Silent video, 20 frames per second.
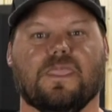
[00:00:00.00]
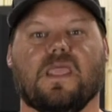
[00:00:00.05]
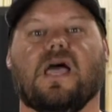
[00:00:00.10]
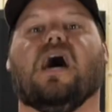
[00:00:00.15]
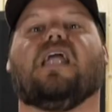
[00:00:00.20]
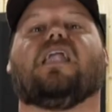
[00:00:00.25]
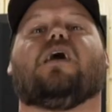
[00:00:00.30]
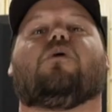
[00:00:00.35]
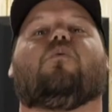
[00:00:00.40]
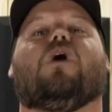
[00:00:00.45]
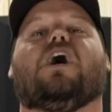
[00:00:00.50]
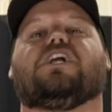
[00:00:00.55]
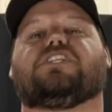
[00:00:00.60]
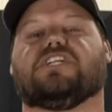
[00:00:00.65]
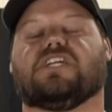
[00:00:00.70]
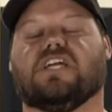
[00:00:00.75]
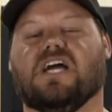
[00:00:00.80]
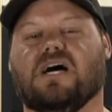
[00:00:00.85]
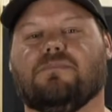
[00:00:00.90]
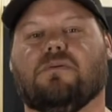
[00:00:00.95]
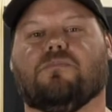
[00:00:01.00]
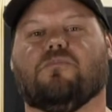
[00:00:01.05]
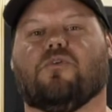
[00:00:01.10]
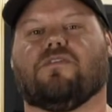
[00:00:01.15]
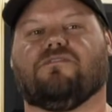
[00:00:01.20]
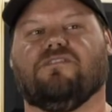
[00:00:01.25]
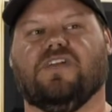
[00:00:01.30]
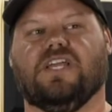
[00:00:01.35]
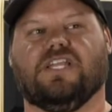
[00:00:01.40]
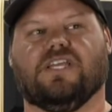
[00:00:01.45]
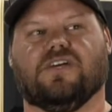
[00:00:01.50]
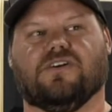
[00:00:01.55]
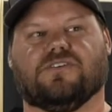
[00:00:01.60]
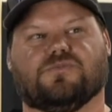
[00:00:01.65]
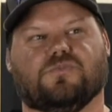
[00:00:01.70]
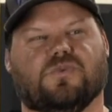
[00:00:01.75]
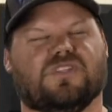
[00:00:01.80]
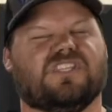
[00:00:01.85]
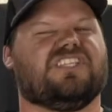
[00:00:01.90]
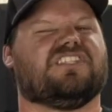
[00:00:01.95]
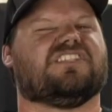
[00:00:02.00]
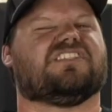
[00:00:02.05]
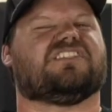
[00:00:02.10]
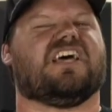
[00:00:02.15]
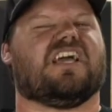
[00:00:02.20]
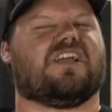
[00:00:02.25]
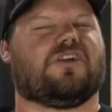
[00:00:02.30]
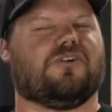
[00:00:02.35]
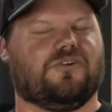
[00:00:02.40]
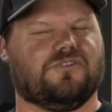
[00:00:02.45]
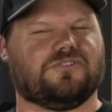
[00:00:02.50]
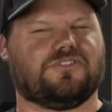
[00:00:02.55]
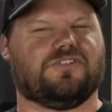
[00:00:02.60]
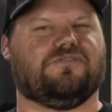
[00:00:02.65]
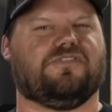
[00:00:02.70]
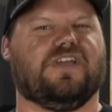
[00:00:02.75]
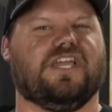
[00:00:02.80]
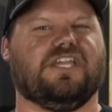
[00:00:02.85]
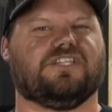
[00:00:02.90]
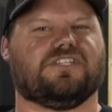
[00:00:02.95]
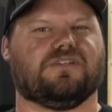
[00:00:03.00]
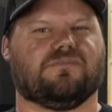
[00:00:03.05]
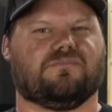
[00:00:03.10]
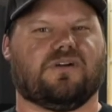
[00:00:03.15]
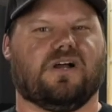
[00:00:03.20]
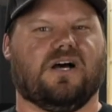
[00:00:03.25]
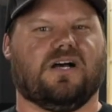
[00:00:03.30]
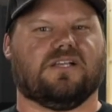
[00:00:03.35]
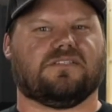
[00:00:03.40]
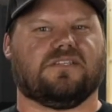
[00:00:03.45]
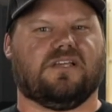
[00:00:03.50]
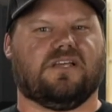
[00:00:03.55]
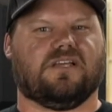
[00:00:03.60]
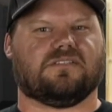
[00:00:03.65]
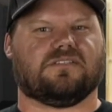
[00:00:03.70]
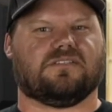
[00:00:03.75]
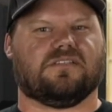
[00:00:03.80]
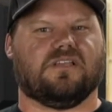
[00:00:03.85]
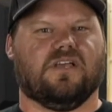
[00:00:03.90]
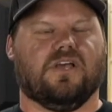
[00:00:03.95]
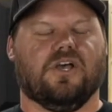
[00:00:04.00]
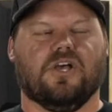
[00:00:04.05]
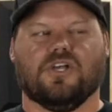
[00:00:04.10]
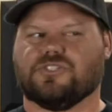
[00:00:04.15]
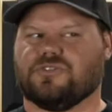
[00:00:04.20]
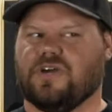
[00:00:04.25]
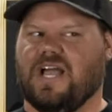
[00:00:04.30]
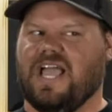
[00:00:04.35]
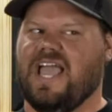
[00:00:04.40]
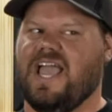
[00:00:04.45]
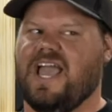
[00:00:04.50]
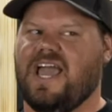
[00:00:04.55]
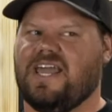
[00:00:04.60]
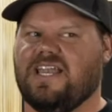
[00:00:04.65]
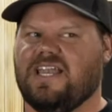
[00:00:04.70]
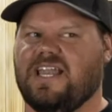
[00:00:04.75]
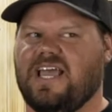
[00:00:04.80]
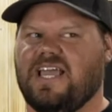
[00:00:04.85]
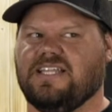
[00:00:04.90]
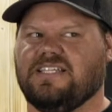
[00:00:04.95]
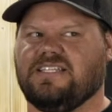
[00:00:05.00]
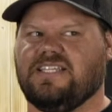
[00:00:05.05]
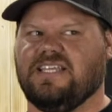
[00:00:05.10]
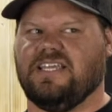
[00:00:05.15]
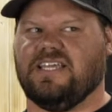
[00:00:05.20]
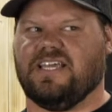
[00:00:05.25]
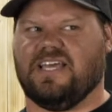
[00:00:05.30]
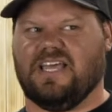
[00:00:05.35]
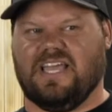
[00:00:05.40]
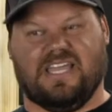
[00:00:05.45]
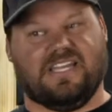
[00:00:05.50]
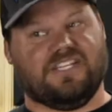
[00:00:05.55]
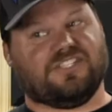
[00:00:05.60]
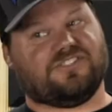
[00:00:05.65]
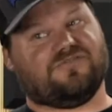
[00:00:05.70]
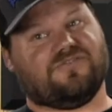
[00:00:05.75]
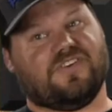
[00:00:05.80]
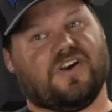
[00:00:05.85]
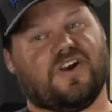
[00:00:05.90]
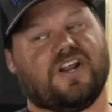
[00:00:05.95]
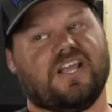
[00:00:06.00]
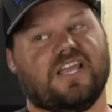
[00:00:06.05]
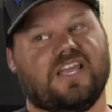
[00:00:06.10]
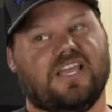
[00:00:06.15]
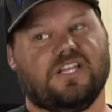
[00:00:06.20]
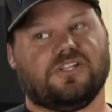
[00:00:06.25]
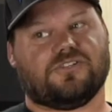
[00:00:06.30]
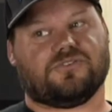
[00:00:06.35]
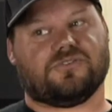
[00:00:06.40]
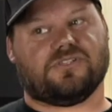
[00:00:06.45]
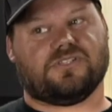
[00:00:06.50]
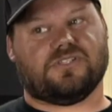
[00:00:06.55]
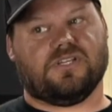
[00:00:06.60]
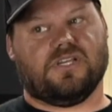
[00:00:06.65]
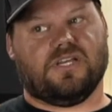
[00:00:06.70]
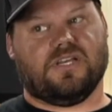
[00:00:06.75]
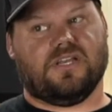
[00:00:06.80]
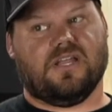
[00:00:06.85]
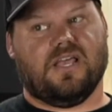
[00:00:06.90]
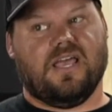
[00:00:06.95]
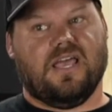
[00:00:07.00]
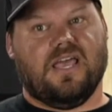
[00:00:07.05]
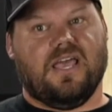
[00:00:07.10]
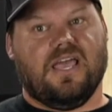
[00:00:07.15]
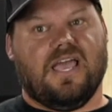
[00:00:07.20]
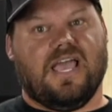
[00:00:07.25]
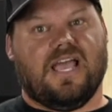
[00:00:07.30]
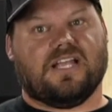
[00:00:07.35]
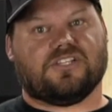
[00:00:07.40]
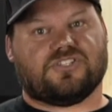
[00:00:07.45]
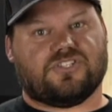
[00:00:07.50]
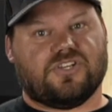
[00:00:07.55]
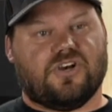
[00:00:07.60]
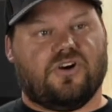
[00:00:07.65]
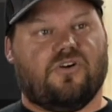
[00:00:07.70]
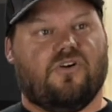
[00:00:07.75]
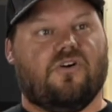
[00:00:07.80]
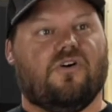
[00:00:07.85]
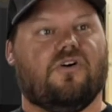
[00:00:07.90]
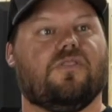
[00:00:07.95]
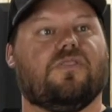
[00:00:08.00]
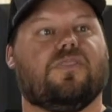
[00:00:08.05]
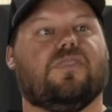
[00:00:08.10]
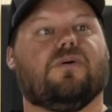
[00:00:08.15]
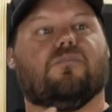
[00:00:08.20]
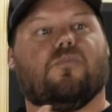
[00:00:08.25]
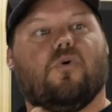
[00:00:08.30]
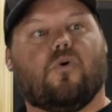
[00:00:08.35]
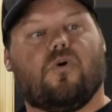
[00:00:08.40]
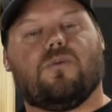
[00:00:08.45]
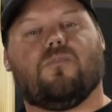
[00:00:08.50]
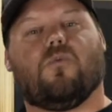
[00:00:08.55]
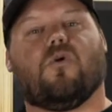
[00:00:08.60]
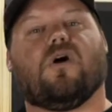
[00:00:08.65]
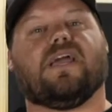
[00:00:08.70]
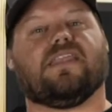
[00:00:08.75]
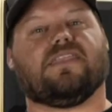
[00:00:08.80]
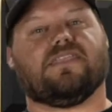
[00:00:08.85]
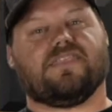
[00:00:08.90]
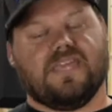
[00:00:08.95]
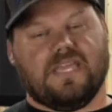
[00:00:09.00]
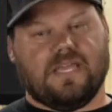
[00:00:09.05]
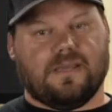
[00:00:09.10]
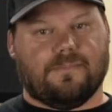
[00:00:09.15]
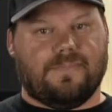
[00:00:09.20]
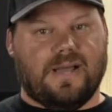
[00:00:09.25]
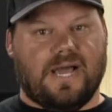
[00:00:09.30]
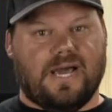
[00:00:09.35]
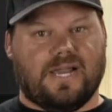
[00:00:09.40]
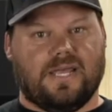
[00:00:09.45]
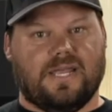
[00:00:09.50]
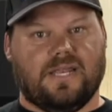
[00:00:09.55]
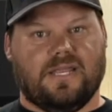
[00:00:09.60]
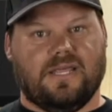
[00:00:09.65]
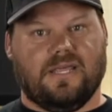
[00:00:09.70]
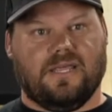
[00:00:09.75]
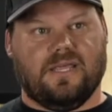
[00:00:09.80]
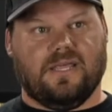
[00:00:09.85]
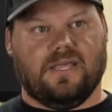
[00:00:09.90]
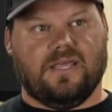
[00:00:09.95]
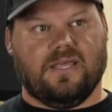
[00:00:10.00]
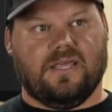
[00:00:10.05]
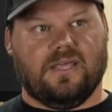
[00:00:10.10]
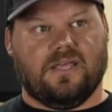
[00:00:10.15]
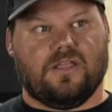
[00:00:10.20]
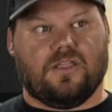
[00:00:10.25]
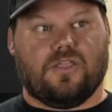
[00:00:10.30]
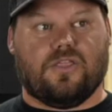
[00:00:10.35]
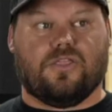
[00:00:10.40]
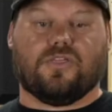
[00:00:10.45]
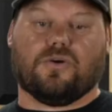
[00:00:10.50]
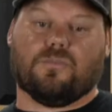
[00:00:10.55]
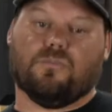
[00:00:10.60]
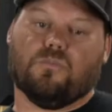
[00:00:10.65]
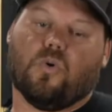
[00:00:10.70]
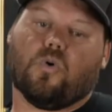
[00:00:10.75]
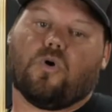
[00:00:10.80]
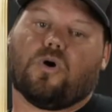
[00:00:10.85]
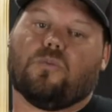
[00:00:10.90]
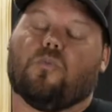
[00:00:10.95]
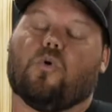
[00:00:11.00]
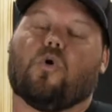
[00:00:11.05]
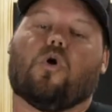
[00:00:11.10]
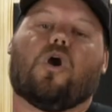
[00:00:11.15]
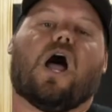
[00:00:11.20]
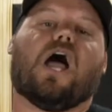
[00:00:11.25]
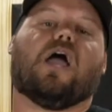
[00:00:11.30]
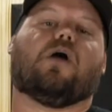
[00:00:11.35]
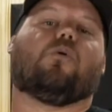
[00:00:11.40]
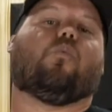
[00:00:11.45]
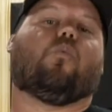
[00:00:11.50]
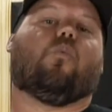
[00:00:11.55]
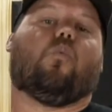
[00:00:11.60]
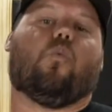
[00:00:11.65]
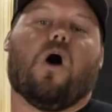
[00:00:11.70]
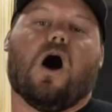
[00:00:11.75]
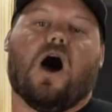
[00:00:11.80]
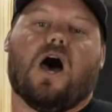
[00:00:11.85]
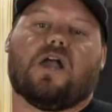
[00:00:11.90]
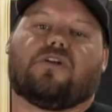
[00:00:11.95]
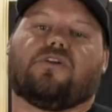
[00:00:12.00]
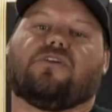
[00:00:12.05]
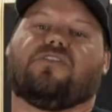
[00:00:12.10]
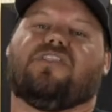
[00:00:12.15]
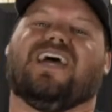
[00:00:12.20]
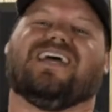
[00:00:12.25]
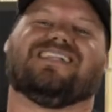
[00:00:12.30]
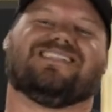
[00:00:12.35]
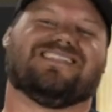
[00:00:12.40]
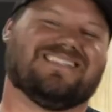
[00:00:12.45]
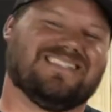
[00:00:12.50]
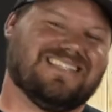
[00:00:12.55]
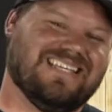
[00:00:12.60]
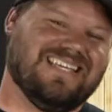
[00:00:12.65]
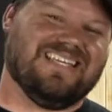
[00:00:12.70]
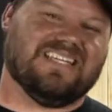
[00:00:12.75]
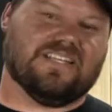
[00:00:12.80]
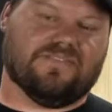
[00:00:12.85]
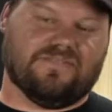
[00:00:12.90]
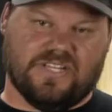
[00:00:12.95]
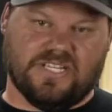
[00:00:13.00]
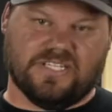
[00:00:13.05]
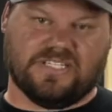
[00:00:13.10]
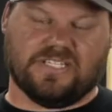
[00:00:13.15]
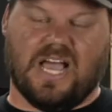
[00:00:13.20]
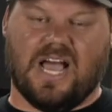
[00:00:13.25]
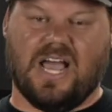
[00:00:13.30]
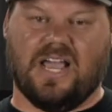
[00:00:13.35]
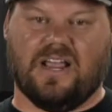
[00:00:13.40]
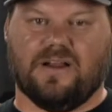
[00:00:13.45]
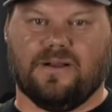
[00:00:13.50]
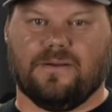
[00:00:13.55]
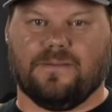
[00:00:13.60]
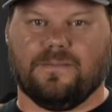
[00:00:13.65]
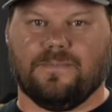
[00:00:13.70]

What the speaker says: And I watch a couple more videos. Well, this is that cultivation process. So I had an idea, and it's very interesting. And so the more and more I think about it, the more and more I water that seed of desire.